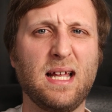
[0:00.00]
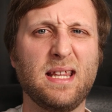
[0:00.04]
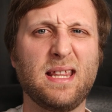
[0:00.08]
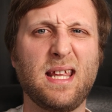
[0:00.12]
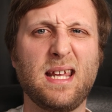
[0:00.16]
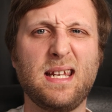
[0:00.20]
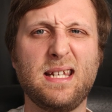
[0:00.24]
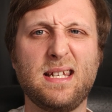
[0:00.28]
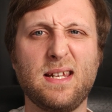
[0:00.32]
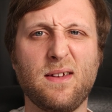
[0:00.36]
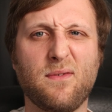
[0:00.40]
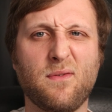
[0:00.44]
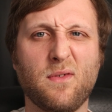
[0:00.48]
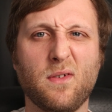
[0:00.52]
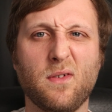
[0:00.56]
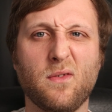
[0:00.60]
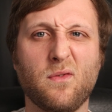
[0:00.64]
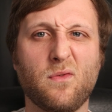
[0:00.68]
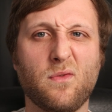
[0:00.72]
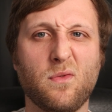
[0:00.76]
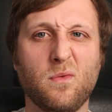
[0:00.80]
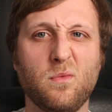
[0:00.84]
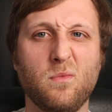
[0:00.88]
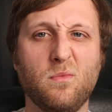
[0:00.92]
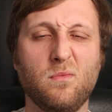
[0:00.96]
they differ
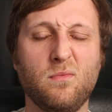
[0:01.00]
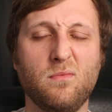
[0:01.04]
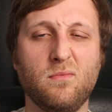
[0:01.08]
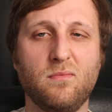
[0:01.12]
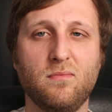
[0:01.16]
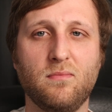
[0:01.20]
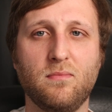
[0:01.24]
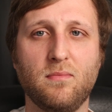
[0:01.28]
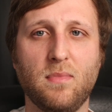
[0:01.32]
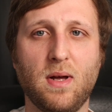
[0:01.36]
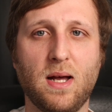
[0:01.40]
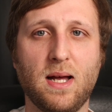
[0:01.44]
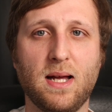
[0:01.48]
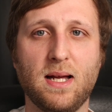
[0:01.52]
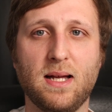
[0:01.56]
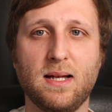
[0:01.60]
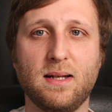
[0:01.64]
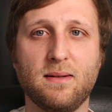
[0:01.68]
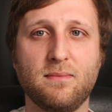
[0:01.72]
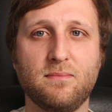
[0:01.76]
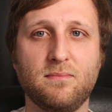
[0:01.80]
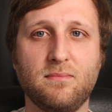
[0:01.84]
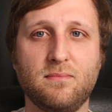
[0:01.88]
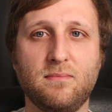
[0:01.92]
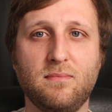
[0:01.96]
from
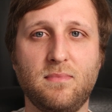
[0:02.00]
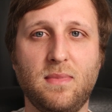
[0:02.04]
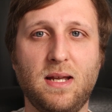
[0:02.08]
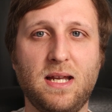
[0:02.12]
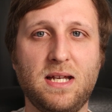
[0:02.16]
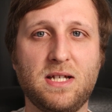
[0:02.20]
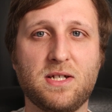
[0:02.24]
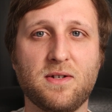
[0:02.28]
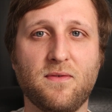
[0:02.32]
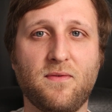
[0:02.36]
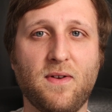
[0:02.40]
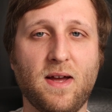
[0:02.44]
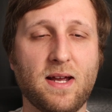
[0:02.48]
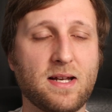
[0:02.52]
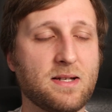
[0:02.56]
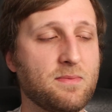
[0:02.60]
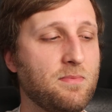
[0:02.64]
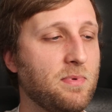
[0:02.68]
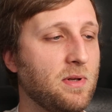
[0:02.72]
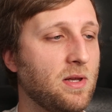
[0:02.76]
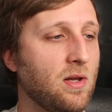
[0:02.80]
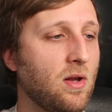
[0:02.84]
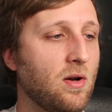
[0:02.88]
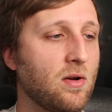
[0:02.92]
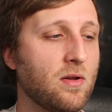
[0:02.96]
each effect,
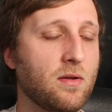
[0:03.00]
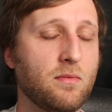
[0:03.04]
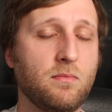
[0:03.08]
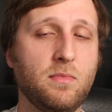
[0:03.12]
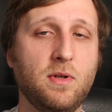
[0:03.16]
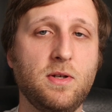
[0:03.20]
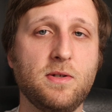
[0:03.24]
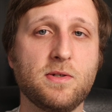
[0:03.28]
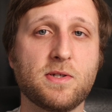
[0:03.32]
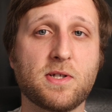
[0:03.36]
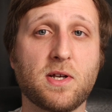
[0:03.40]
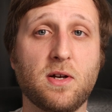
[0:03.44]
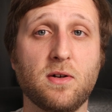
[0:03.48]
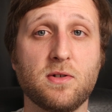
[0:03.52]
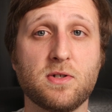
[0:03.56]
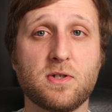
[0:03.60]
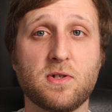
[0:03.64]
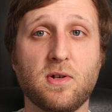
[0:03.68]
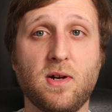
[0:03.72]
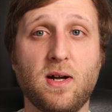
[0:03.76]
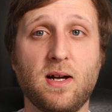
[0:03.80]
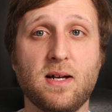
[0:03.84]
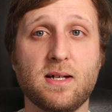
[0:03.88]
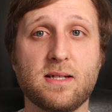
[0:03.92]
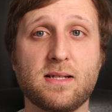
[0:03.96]
but a lot of them use
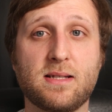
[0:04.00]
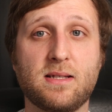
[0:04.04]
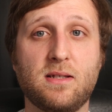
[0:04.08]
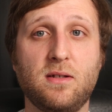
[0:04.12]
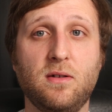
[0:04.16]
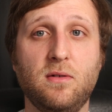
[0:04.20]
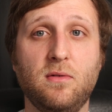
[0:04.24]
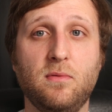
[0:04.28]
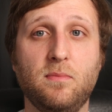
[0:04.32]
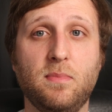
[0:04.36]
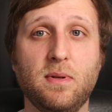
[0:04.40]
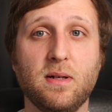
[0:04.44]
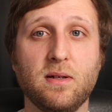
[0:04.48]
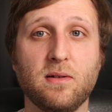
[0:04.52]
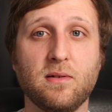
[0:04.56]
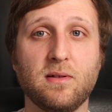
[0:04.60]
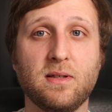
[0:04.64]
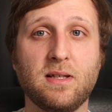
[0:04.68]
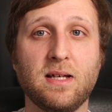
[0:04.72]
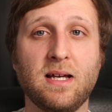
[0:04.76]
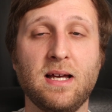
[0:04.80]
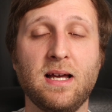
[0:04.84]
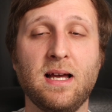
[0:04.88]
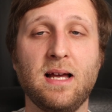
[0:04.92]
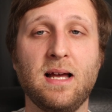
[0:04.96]
contrast to
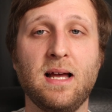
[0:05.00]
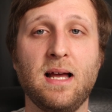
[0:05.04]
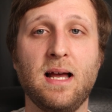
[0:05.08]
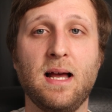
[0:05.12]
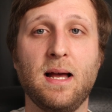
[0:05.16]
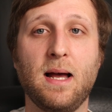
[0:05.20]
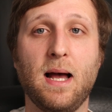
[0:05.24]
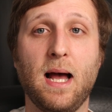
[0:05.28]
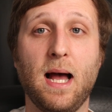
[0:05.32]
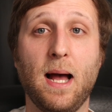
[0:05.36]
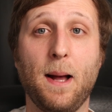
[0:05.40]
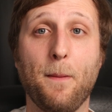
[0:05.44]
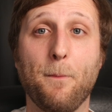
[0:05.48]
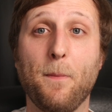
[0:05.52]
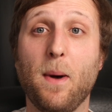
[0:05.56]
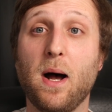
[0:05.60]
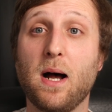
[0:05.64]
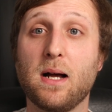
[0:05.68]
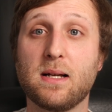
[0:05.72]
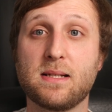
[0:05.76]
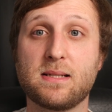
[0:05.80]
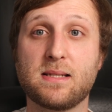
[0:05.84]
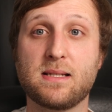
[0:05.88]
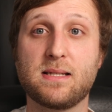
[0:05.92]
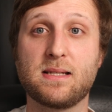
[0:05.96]
build
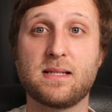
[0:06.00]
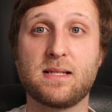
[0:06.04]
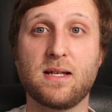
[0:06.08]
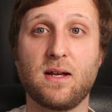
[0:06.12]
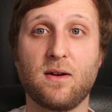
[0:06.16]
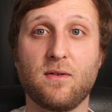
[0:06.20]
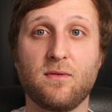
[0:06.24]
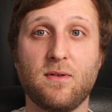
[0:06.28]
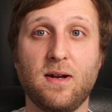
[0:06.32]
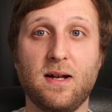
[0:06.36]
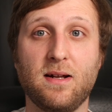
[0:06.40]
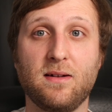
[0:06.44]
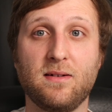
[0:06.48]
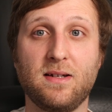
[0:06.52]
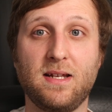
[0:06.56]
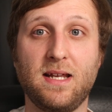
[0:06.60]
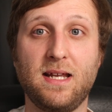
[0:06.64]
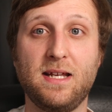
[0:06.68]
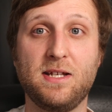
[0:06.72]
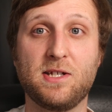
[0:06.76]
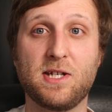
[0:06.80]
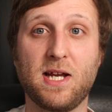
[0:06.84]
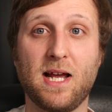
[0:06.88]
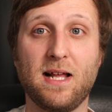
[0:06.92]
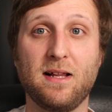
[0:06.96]
masks around
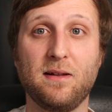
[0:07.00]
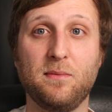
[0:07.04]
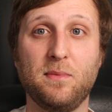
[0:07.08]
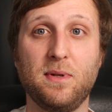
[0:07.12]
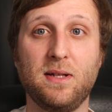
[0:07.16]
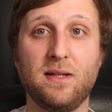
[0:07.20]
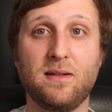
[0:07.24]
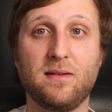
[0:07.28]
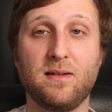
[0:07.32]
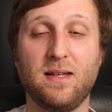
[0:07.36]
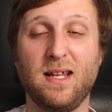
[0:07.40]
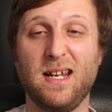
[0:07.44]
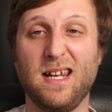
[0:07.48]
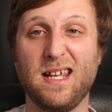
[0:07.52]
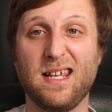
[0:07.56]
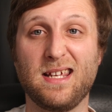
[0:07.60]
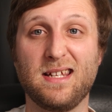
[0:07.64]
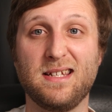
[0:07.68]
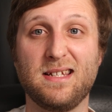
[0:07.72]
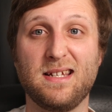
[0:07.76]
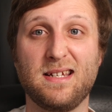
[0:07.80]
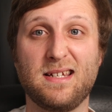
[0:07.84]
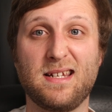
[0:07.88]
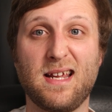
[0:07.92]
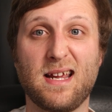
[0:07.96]
each element that it
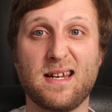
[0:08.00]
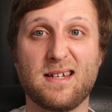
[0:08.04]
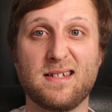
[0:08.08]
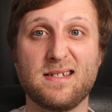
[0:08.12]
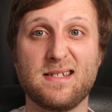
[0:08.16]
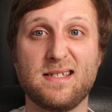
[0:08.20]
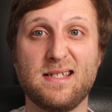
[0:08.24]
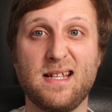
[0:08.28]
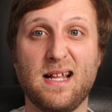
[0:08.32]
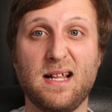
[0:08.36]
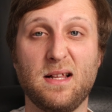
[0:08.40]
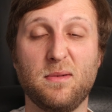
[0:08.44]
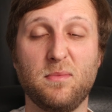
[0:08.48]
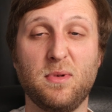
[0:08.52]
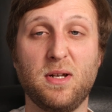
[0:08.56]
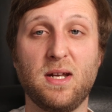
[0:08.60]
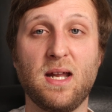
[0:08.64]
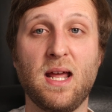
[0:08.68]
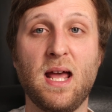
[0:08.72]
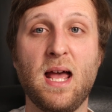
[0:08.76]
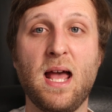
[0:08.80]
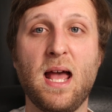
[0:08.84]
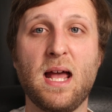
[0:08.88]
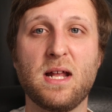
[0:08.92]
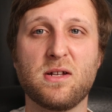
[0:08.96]
can detect as an
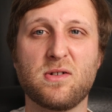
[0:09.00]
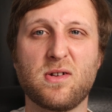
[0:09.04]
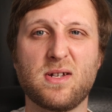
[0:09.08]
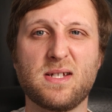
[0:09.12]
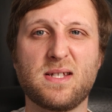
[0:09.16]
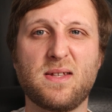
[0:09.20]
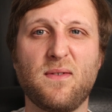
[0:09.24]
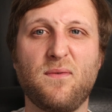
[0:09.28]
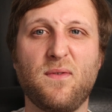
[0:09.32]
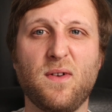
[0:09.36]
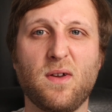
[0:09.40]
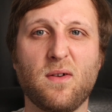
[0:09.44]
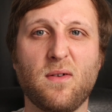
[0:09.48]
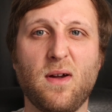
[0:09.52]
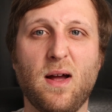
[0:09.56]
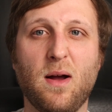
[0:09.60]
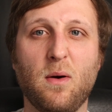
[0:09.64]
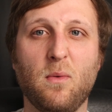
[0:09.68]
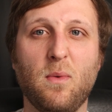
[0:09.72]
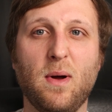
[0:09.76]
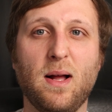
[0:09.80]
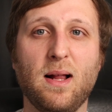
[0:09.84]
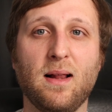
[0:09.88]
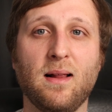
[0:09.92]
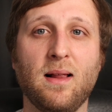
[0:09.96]
element. It tries to figure
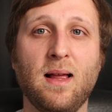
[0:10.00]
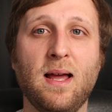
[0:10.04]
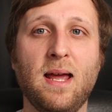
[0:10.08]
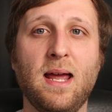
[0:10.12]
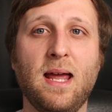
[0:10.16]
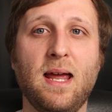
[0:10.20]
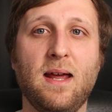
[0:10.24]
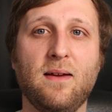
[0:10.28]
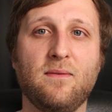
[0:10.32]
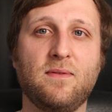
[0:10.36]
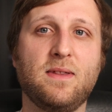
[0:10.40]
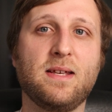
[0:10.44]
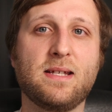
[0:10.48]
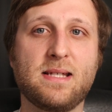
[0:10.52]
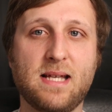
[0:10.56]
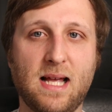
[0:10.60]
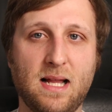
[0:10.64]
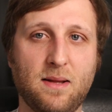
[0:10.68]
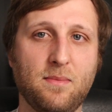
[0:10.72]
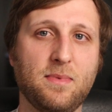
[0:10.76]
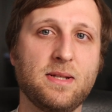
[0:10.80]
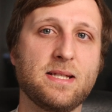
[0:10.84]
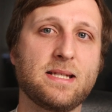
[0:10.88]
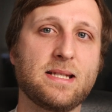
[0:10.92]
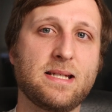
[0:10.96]
out, well, if this
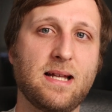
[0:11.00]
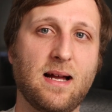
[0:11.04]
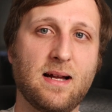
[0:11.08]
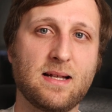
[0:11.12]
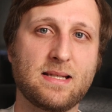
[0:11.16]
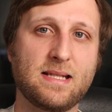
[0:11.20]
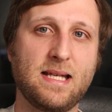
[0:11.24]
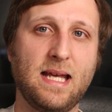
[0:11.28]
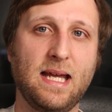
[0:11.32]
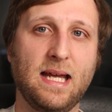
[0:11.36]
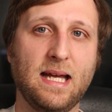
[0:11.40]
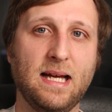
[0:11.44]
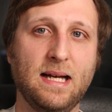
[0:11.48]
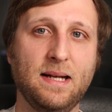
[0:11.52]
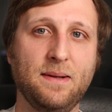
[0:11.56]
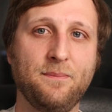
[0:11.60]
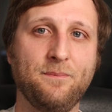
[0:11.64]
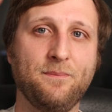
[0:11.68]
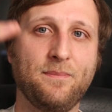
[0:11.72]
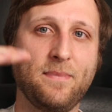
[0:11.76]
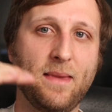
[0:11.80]
element starts here